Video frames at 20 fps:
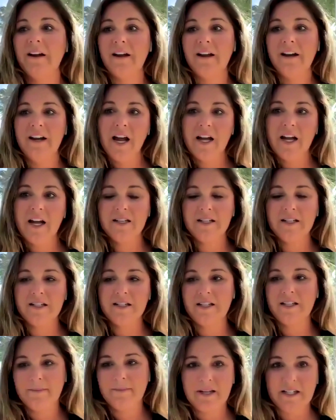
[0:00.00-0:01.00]
not
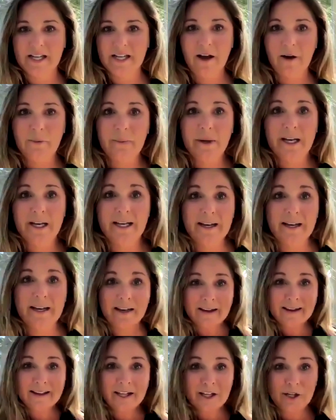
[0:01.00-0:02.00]
dumb it down, but
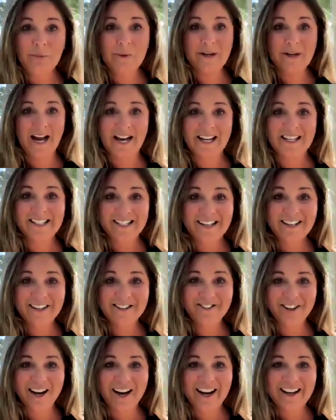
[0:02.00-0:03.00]
humanize
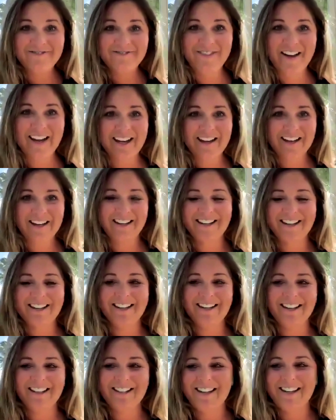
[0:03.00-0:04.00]
it, right? Make it
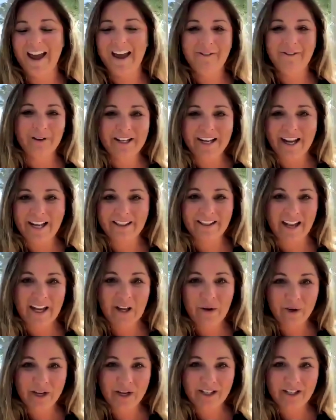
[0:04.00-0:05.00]
to everyday
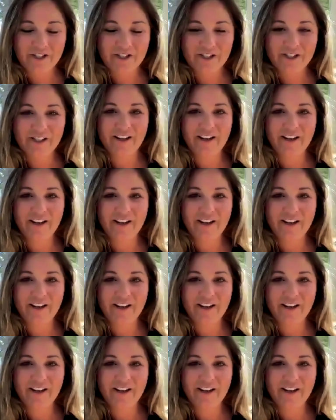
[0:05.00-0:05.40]
language,